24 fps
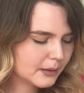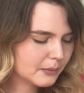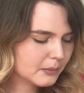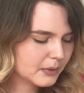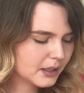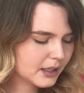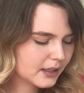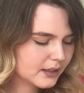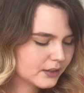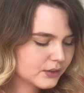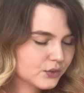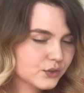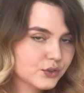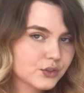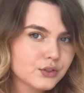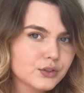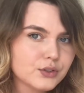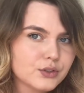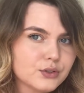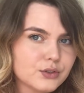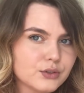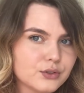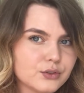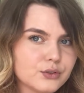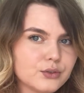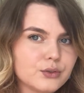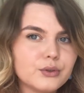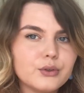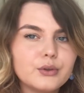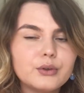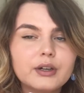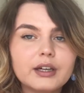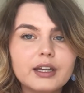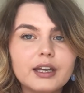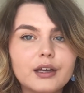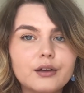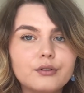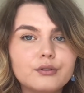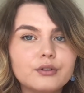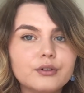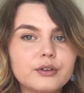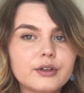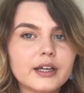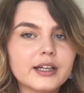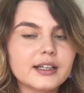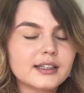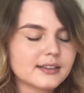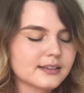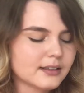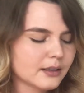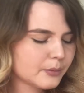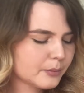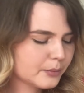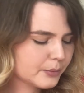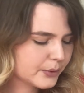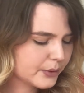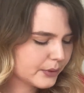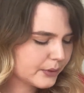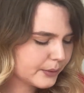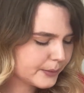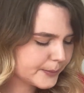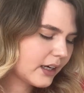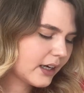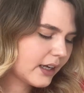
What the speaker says: make, just so you can have an example.